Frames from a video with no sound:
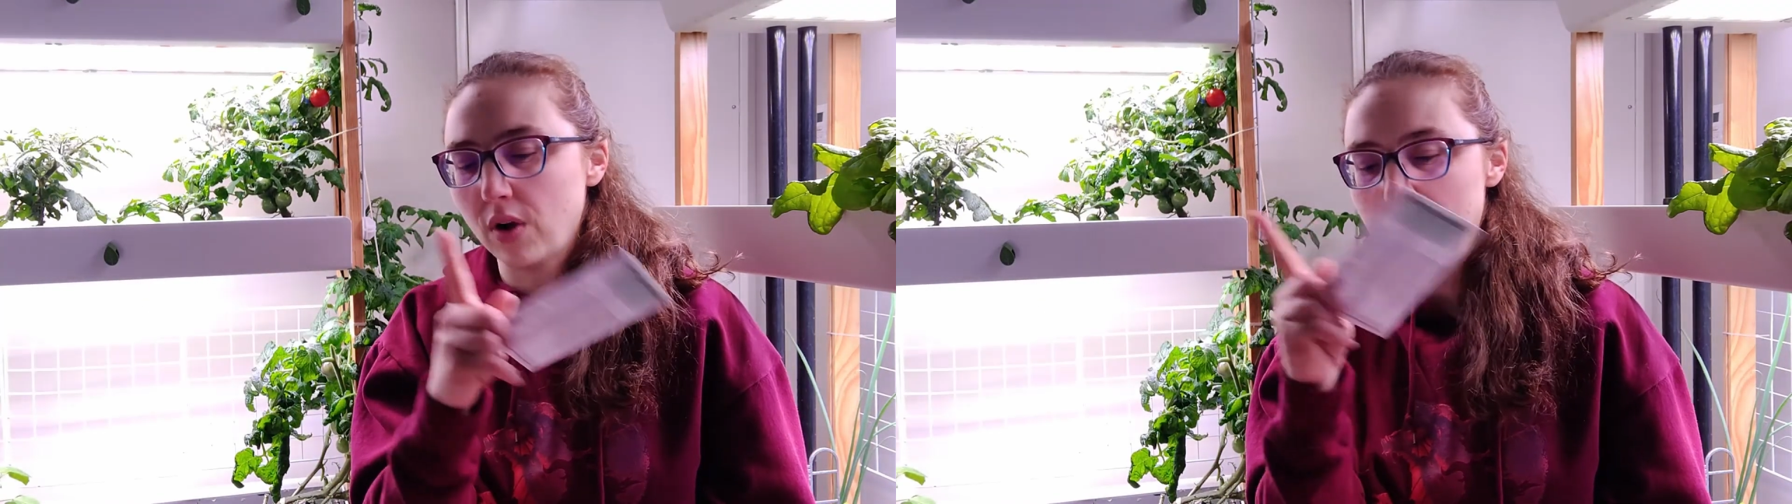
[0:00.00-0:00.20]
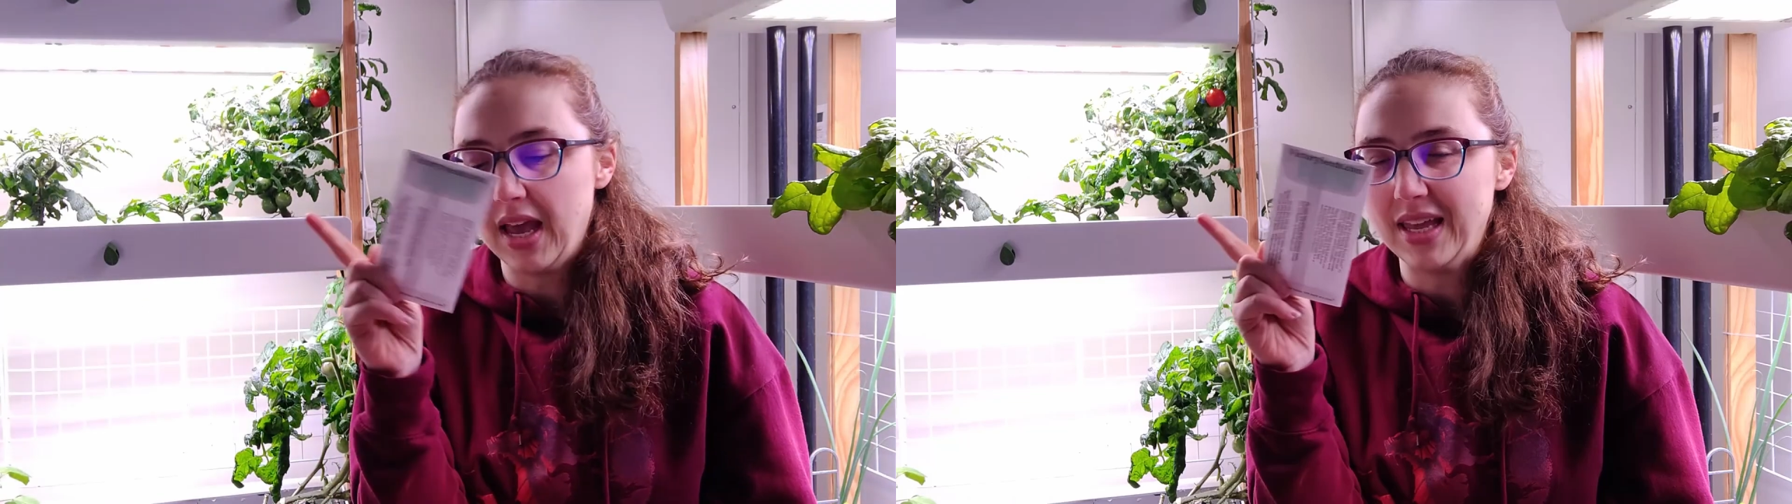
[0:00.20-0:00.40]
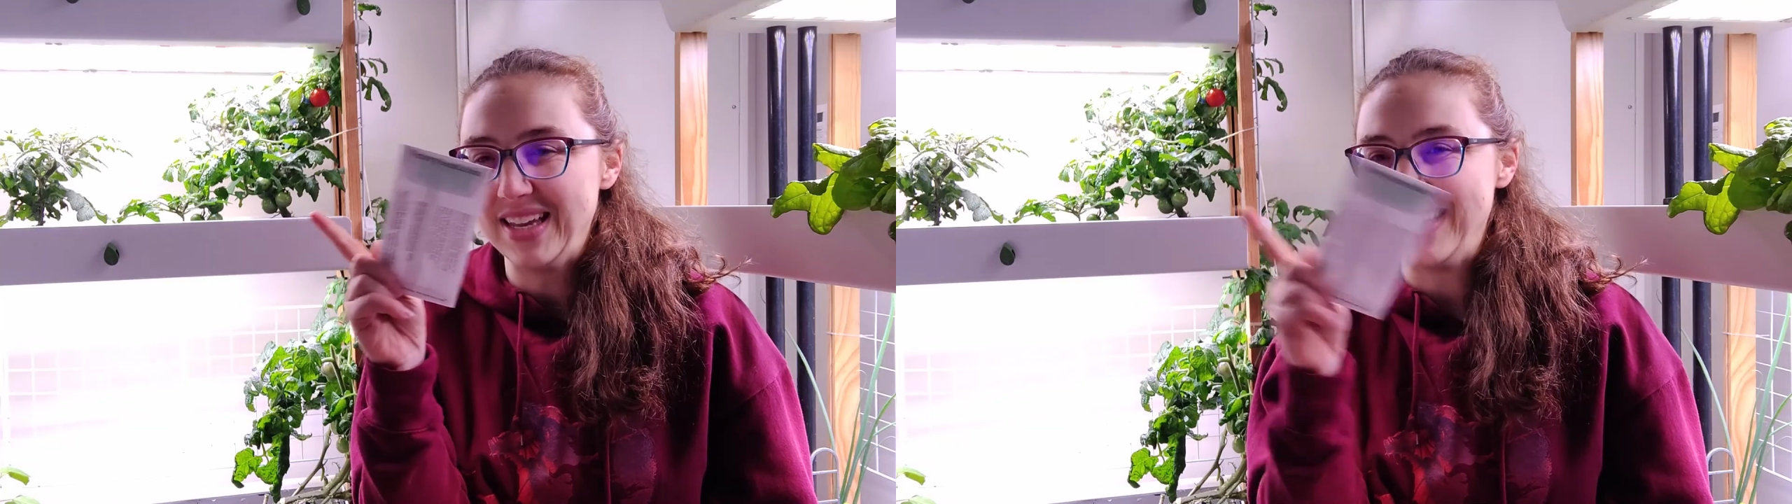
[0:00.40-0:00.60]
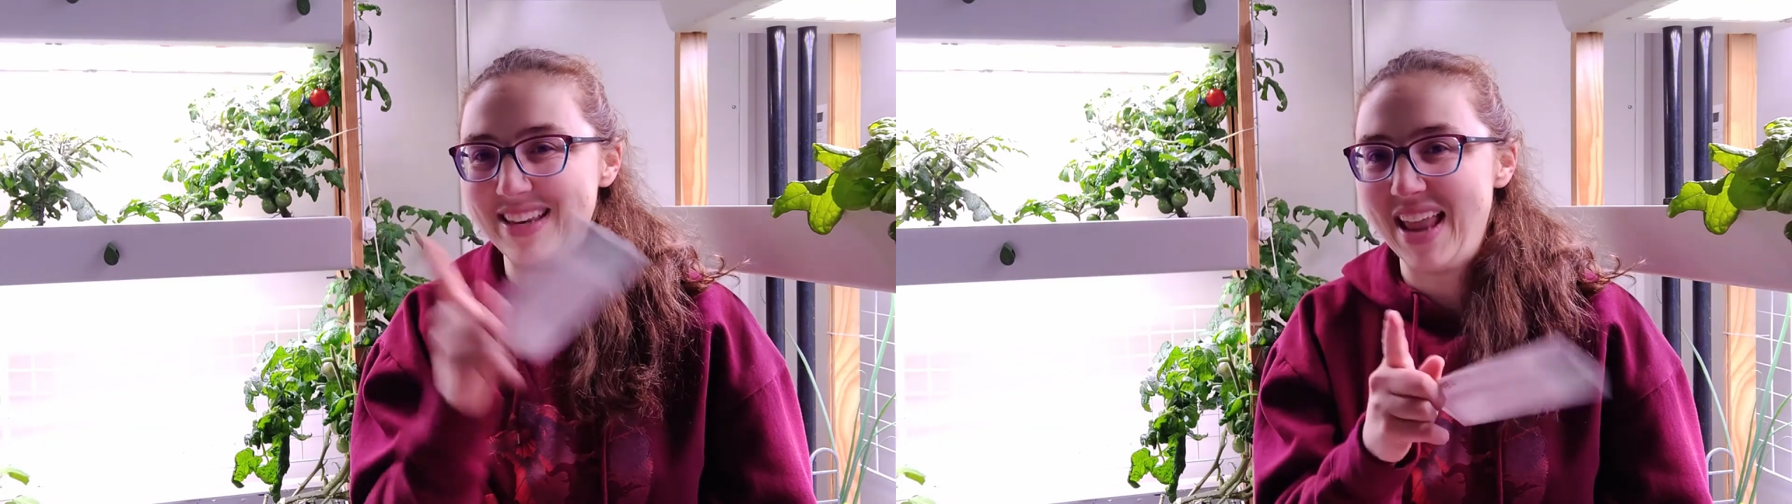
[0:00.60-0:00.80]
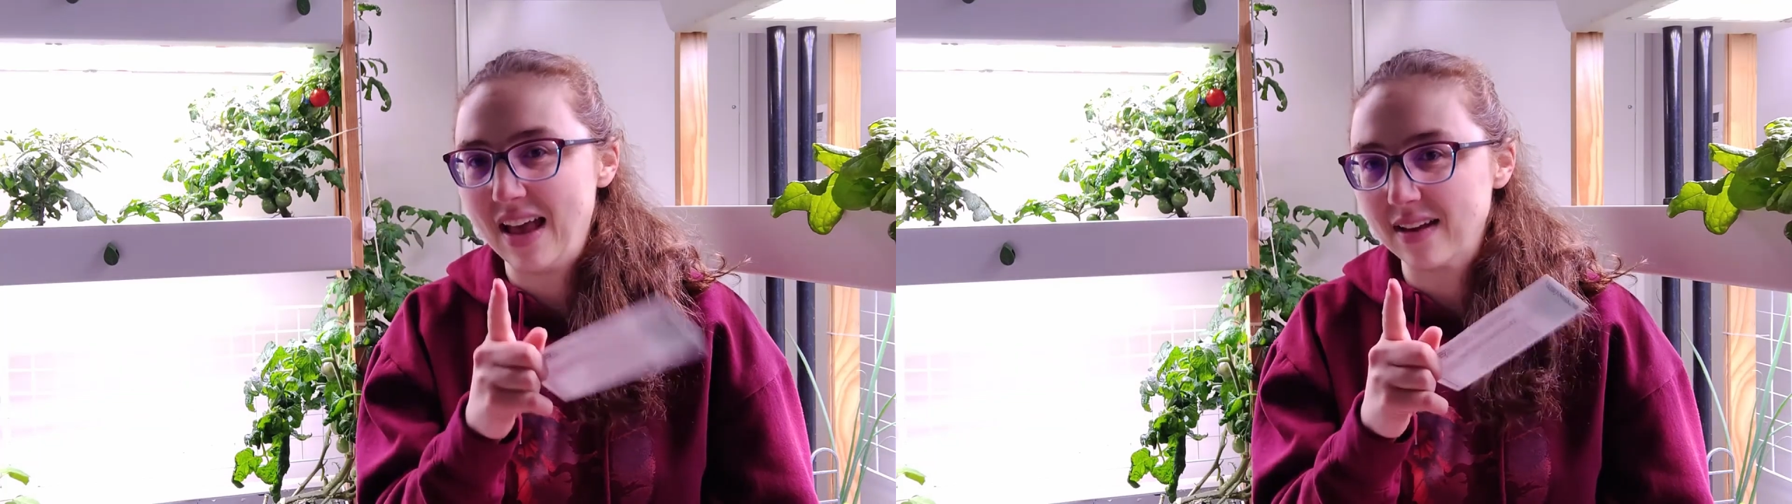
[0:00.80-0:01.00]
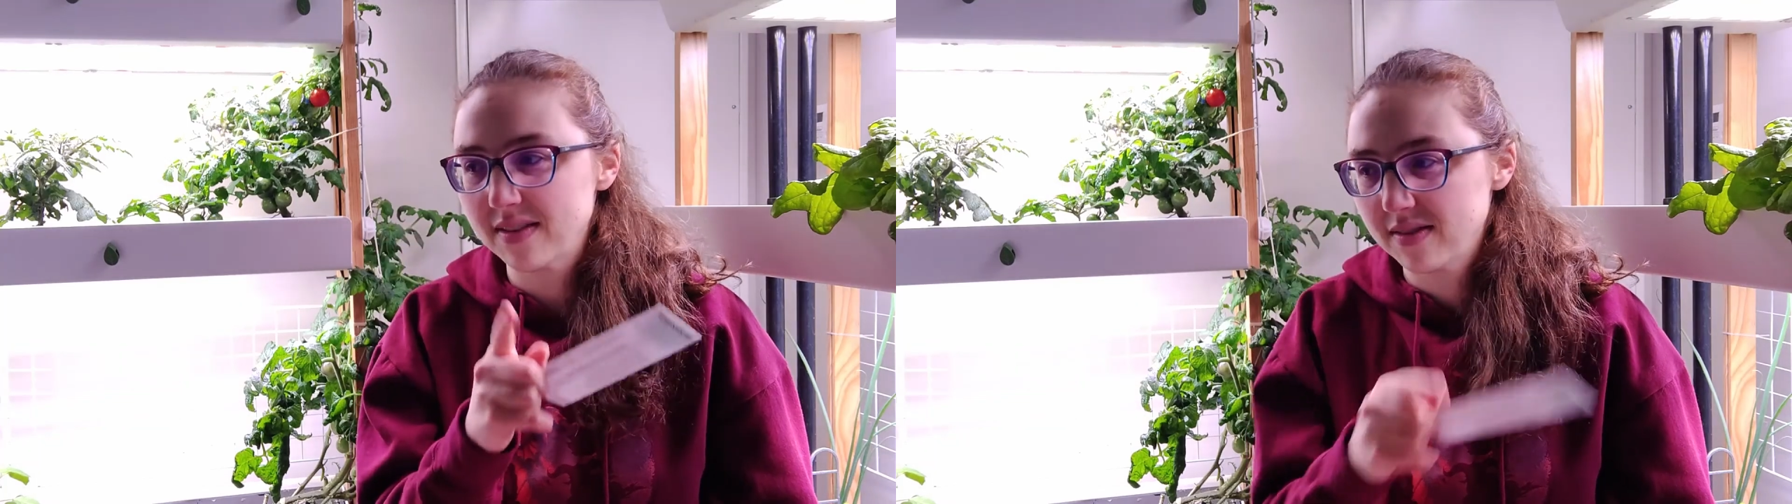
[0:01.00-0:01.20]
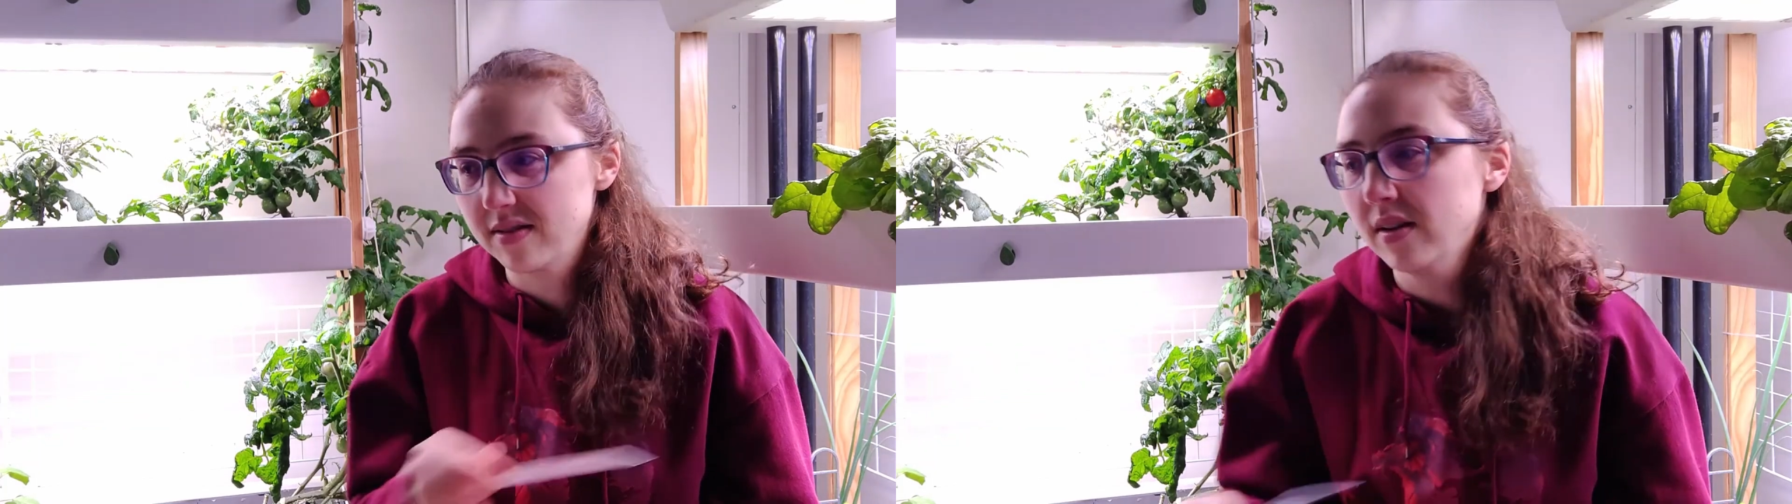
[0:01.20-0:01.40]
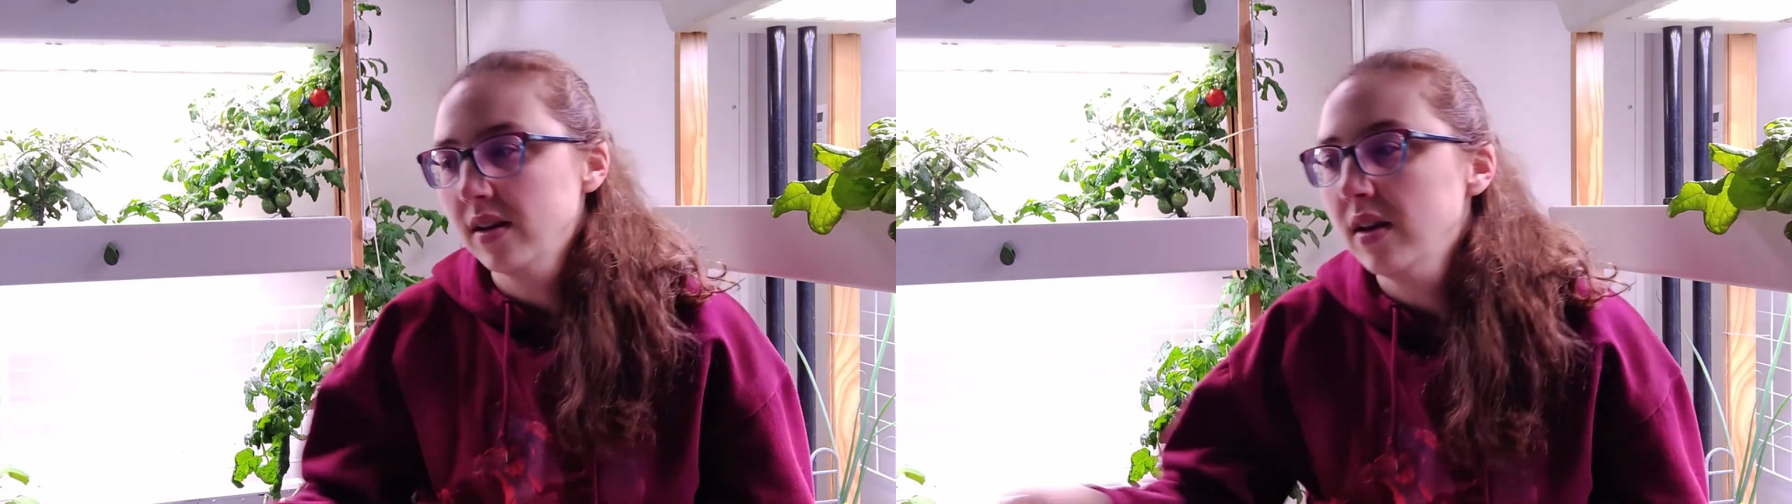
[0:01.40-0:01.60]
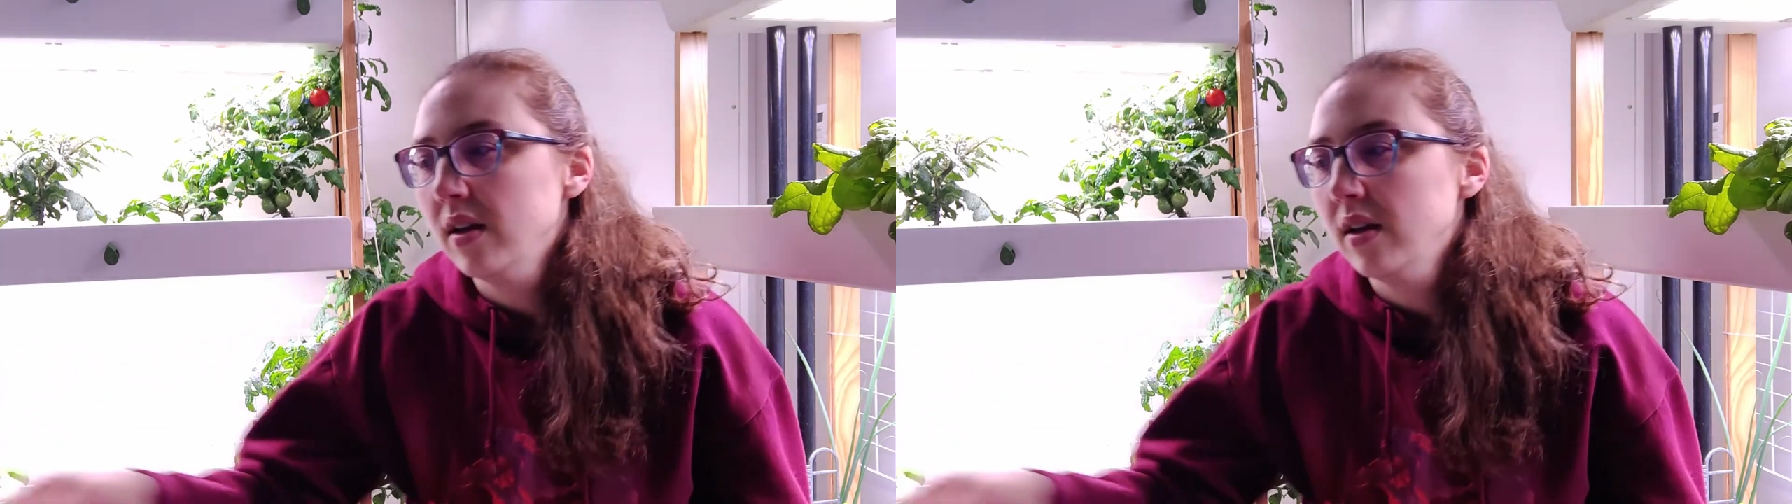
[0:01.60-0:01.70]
try next.